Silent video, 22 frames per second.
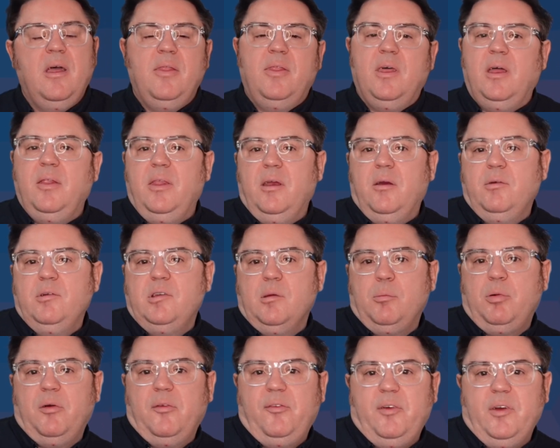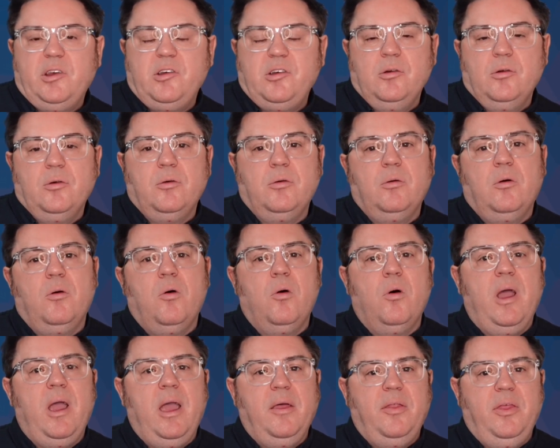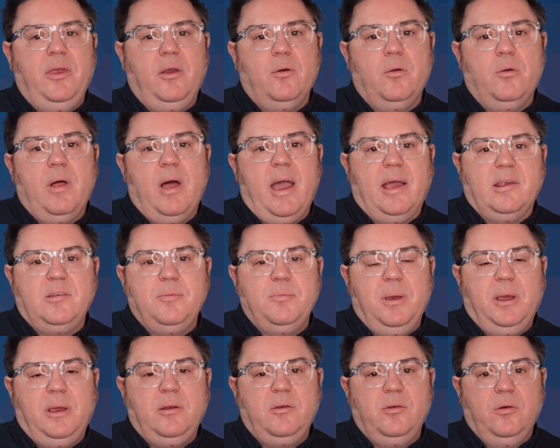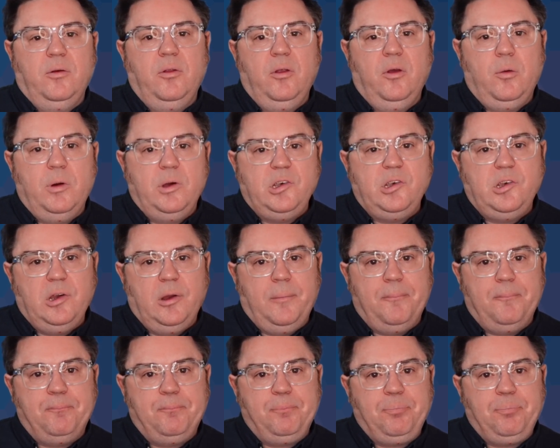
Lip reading: that there is a professional or ethical aspect to the question.